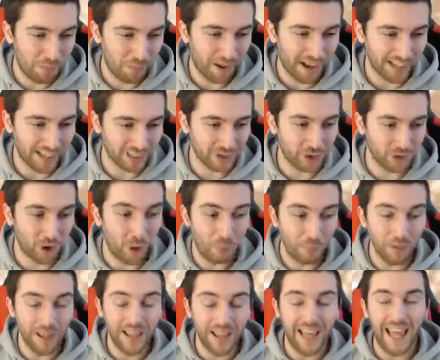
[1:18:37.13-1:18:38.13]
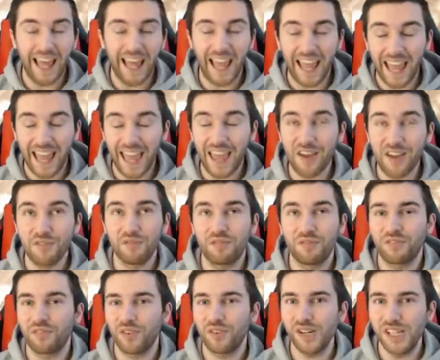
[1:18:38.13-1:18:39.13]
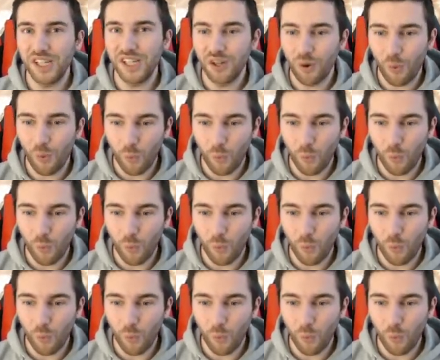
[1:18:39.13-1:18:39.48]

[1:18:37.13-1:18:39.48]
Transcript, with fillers: pack drop every